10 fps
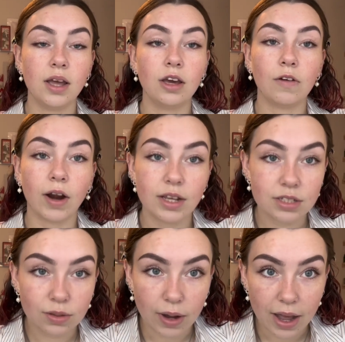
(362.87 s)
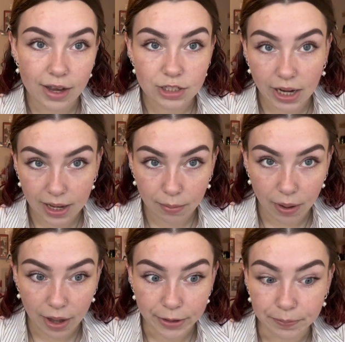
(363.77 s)
granny square jacket
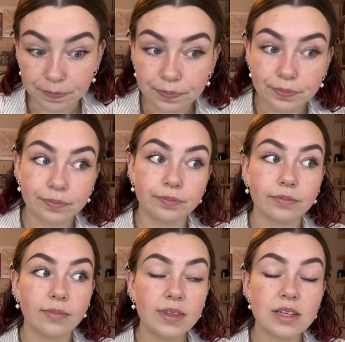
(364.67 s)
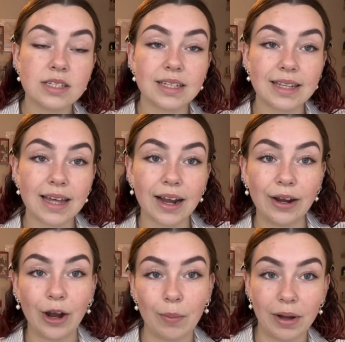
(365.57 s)
pattern, so that can
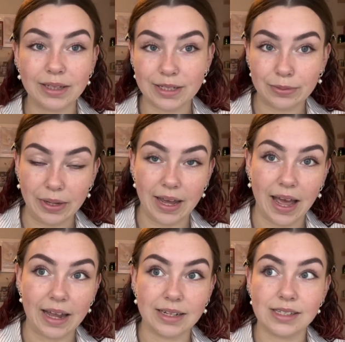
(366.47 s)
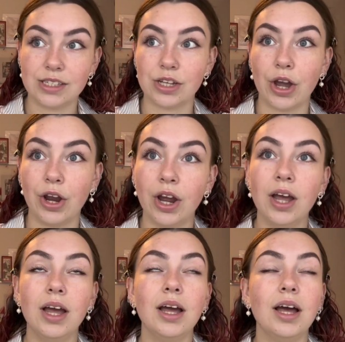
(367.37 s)
come out this weekend. So
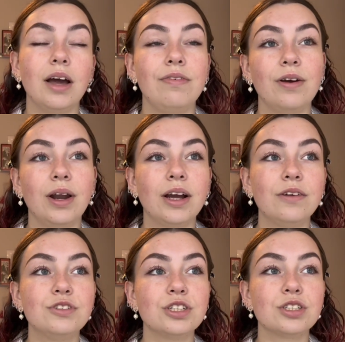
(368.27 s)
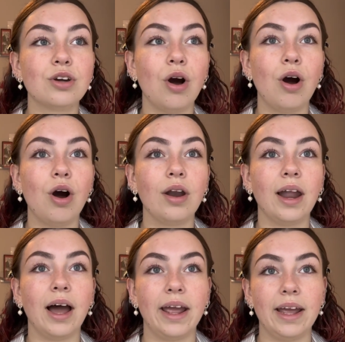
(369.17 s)
I feel like I've just got
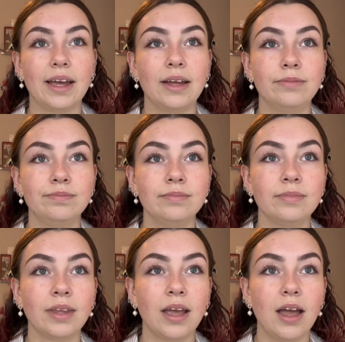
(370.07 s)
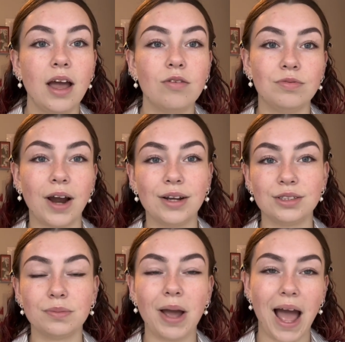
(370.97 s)
like
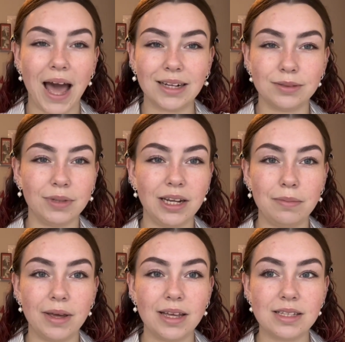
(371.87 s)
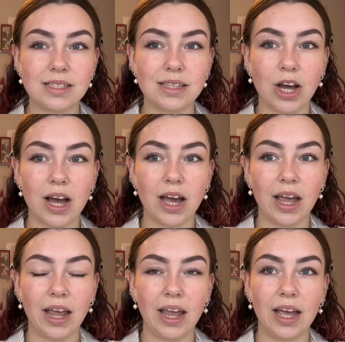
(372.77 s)
random admin-y bits that
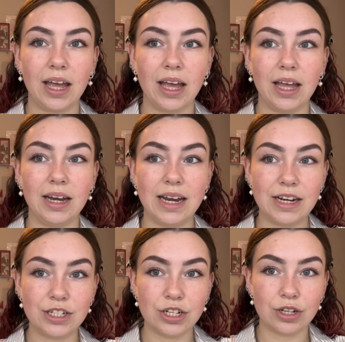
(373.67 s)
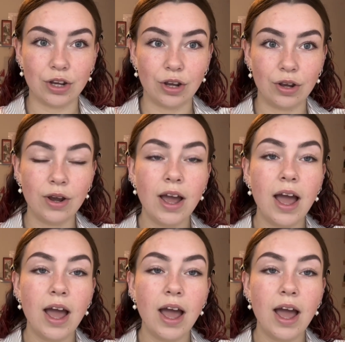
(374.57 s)
I need to do,